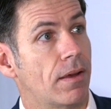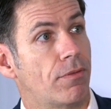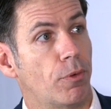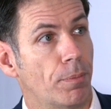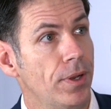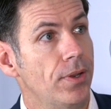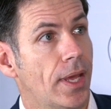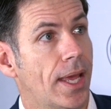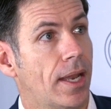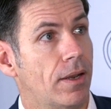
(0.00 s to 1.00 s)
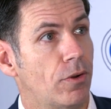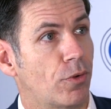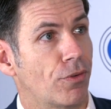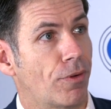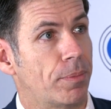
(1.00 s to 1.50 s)
that footprint and mm-hmm.
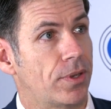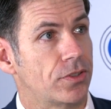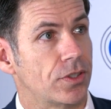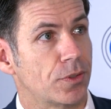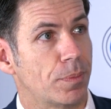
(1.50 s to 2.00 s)
look for repetitions.